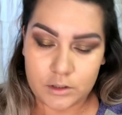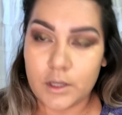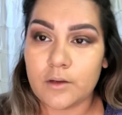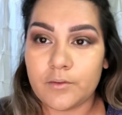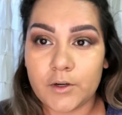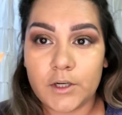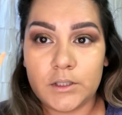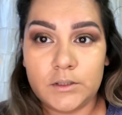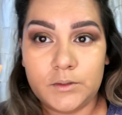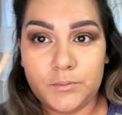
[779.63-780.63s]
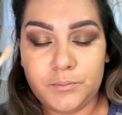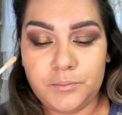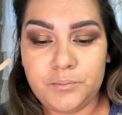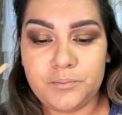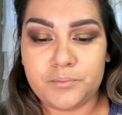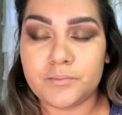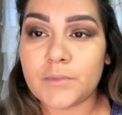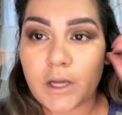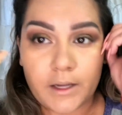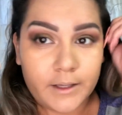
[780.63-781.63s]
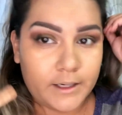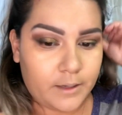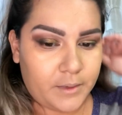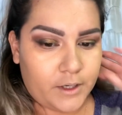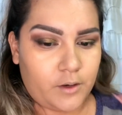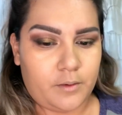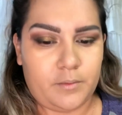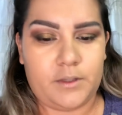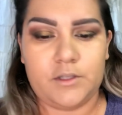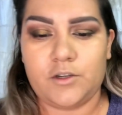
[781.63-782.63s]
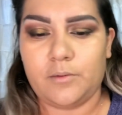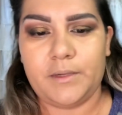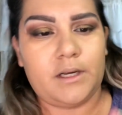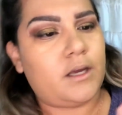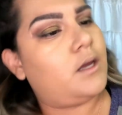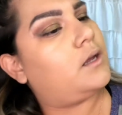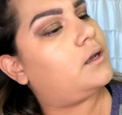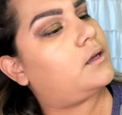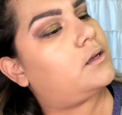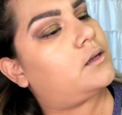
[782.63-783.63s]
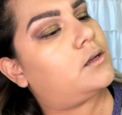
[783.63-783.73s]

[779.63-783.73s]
Okay, for highlighting, I'm gonna go in with this Urban Decay